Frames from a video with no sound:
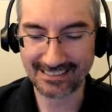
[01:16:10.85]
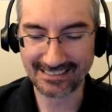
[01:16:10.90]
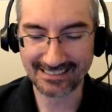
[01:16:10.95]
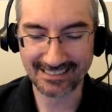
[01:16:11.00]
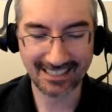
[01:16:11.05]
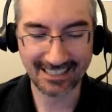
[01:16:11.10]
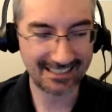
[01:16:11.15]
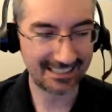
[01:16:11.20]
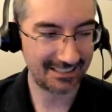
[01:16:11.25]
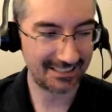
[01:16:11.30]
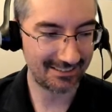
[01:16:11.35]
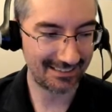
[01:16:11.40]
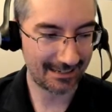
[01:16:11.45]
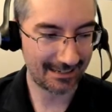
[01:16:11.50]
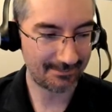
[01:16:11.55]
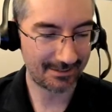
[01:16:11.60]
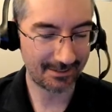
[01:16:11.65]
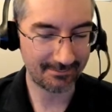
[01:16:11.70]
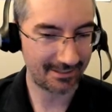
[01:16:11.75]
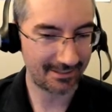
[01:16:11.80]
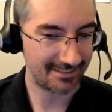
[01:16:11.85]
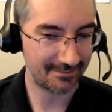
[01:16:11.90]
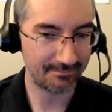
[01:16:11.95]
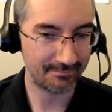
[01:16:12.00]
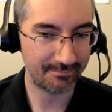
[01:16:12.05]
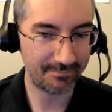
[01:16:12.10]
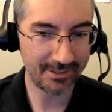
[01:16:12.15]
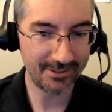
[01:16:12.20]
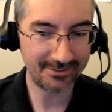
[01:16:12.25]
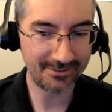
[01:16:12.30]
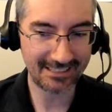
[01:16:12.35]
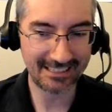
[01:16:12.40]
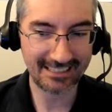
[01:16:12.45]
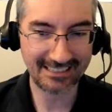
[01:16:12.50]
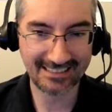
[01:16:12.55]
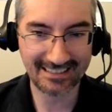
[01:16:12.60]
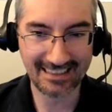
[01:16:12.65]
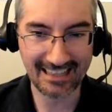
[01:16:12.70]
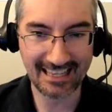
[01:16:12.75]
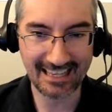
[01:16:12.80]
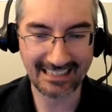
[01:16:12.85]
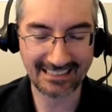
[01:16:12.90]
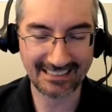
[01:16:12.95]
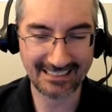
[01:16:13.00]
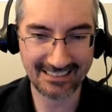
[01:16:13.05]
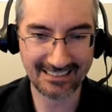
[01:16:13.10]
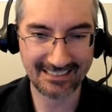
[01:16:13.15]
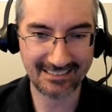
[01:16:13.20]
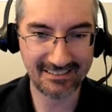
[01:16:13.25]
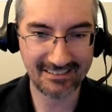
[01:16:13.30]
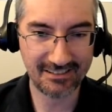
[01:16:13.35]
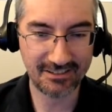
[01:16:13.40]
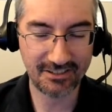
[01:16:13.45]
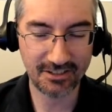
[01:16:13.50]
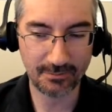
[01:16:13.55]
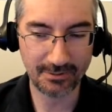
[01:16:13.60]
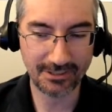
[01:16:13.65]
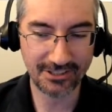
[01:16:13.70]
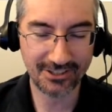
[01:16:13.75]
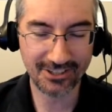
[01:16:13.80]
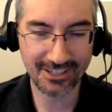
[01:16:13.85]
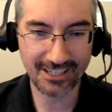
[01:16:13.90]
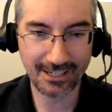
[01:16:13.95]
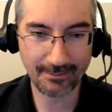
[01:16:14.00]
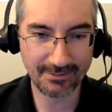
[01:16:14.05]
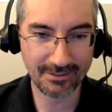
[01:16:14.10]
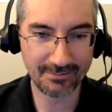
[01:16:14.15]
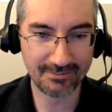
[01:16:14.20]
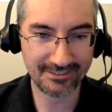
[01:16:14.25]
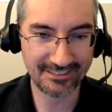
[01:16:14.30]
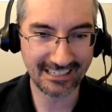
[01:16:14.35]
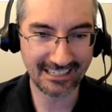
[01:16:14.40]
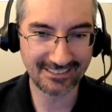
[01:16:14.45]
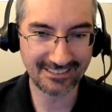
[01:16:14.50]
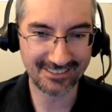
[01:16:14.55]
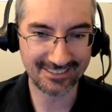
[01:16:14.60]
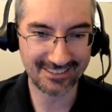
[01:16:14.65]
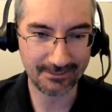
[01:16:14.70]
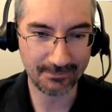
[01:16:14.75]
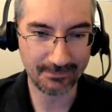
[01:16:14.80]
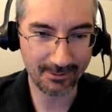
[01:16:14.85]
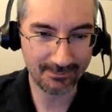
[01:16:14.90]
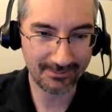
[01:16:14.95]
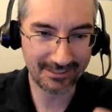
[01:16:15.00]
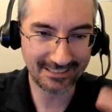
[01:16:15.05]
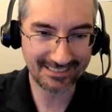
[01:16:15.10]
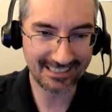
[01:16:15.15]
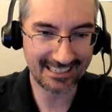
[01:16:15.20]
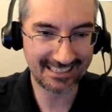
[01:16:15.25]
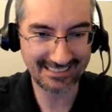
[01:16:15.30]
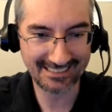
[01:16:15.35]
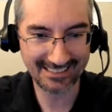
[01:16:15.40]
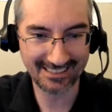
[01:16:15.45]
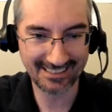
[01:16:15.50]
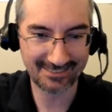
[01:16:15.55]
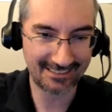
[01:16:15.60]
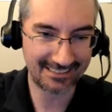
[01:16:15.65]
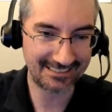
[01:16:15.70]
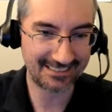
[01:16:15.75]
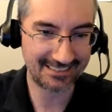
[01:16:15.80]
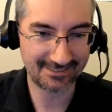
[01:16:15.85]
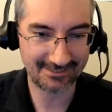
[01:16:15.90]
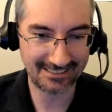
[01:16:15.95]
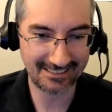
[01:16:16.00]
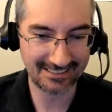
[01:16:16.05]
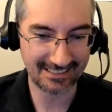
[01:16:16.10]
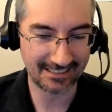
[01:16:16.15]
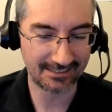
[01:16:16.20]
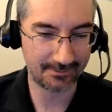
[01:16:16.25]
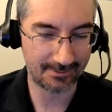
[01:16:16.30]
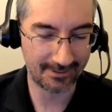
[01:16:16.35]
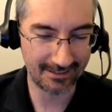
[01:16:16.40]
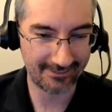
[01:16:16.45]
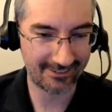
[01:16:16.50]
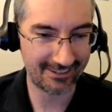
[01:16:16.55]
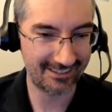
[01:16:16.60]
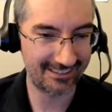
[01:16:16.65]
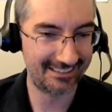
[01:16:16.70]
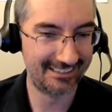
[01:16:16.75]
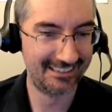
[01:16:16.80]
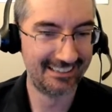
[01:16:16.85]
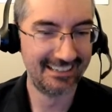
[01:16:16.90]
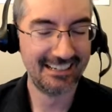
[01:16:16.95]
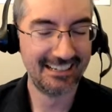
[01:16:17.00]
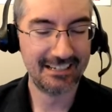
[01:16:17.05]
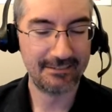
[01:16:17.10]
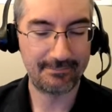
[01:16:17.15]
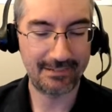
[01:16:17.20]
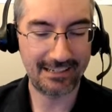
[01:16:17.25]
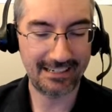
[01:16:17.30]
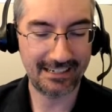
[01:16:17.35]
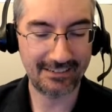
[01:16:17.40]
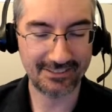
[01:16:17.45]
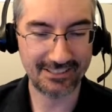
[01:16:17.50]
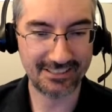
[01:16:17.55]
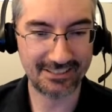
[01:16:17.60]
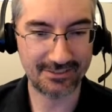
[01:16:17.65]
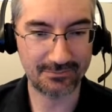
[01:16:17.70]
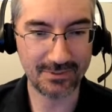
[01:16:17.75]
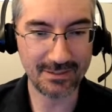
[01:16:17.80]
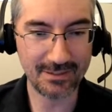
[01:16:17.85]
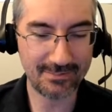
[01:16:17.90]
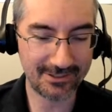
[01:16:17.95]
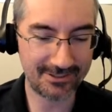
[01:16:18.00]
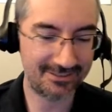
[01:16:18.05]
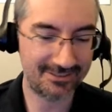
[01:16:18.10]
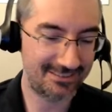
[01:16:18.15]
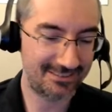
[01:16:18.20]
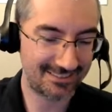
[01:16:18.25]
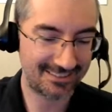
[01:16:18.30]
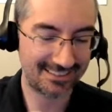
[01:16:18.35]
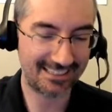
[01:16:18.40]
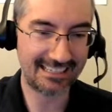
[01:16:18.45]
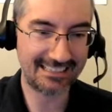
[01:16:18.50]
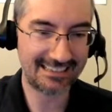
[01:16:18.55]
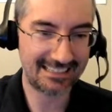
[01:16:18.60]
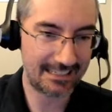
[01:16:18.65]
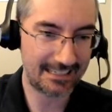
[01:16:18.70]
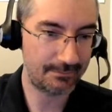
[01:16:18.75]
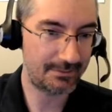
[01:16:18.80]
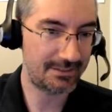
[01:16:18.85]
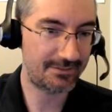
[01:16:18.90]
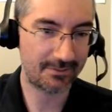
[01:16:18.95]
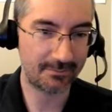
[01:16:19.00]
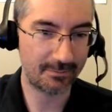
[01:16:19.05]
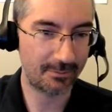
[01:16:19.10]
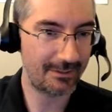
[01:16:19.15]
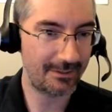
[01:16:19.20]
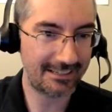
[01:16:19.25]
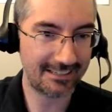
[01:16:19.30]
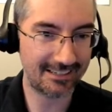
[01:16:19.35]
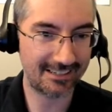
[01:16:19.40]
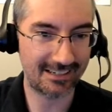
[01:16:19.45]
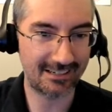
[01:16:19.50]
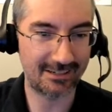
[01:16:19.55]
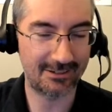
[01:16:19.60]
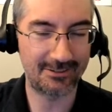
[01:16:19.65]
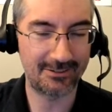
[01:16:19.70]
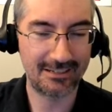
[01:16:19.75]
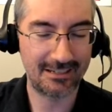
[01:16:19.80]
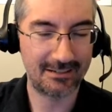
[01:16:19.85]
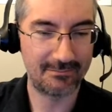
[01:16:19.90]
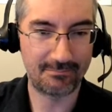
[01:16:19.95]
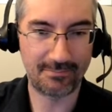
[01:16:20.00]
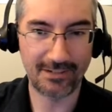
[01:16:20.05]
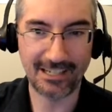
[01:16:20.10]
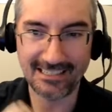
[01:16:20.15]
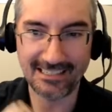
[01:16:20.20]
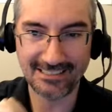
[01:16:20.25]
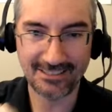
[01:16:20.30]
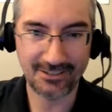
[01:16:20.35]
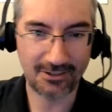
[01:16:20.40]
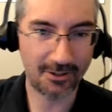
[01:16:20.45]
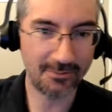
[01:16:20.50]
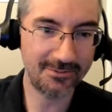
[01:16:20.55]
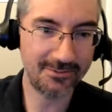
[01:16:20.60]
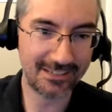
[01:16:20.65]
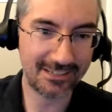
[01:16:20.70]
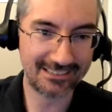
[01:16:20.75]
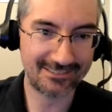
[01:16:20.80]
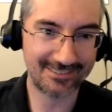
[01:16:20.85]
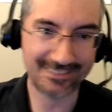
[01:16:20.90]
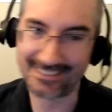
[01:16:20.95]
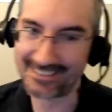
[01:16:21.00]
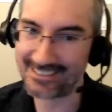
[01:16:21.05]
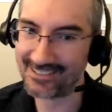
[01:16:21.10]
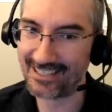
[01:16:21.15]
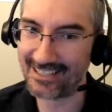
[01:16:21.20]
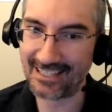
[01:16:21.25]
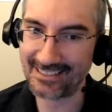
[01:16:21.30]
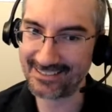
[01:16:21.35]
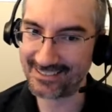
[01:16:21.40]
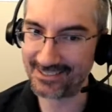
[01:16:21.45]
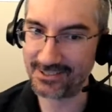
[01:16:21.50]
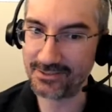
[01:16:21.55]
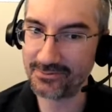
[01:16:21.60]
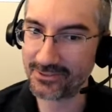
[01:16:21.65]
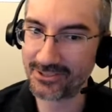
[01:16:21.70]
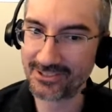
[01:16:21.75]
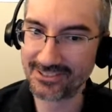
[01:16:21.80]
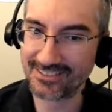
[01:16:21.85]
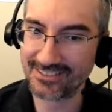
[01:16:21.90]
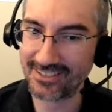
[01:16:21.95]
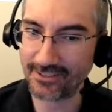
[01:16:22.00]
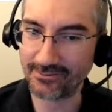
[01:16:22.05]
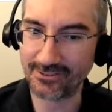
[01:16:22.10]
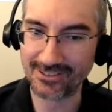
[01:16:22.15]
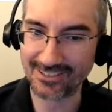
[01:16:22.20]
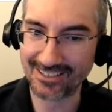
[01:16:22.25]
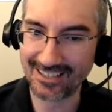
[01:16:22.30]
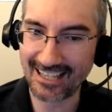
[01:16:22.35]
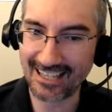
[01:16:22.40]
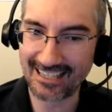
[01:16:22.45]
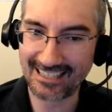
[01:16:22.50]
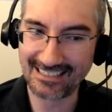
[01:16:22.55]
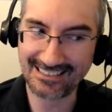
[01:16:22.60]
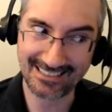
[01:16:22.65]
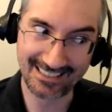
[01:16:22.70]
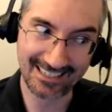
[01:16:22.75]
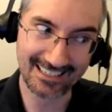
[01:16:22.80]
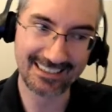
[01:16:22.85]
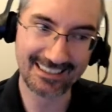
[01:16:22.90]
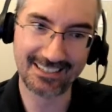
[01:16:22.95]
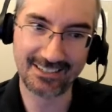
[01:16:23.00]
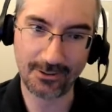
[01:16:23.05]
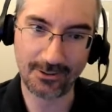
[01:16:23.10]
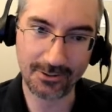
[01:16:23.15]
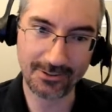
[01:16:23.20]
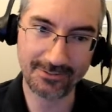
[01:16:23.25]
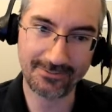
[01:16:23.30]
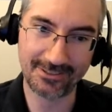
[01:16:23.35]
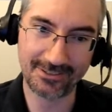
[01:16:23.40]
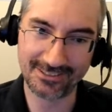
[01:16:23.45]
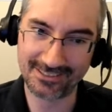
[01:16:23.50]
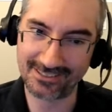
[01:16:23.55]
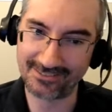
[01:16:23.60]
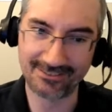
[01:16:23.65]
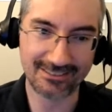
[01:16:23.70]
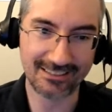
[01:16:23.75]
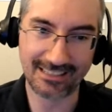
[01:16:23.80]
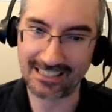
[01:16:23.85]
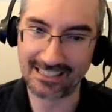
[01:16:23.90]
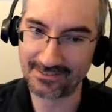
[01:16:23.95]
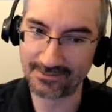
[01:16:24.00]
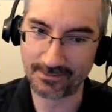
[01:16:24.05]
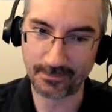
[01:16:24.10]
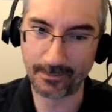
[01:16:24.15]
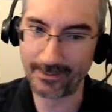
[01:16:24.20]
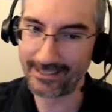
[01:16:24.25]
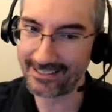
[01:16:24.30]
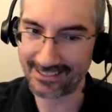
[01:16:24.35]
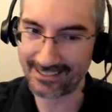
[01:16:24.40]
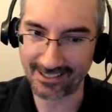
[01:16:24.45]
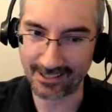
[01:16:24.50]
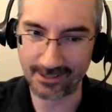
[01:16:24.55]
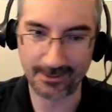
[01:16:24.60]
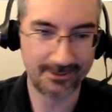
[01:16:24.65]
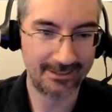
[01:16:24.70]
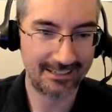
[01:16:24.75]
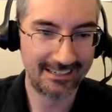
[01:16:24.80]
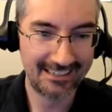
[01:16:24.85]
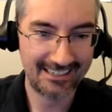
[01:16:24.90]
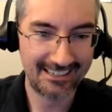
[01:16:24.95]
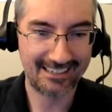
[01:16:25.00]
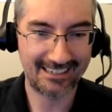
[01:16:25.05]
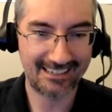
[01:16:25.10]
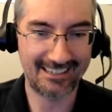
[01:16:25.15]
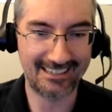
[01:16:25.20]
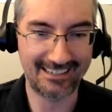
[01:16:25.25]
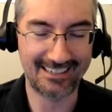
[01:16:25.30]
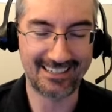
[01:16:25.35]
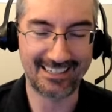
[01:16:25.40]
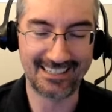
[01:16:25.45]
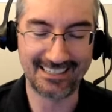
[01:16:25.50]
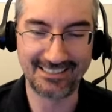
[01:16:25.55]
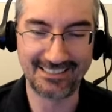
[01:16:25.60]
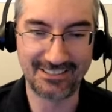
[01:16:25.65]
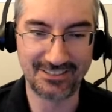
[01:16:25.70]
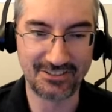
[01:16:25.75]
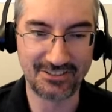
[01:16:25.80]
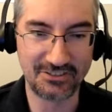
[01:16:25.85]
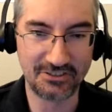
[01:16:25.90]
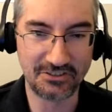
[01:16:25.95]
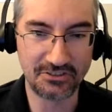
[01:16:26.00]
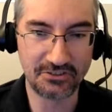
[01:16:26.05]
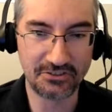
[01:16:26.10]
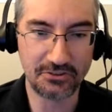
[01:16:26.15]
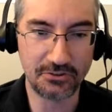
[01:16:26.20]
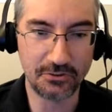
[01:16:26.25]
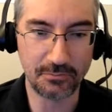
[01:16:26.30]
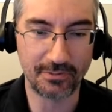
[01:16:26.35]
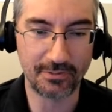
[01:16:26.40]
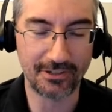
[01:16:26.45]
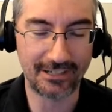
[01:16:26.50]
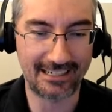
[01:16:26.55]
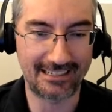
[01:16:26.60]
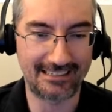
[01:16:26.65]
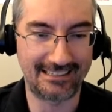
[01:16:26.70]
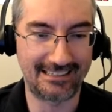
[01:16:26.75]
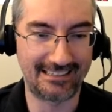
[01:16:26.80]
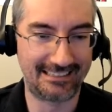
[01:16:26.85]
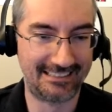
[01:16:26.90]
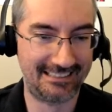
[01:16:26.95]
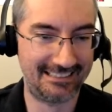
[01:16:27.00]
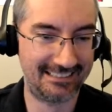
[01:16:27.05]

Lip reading: It's not that your laptop doesn't boot. It's that when you hook it up to the projector, it won't resize to the right screen size or whatever. Being able to just reboot, select the image from a week ago, but your home directory still has the new versions of your slides, not the old version of your slides from a week ago. It's just super handy.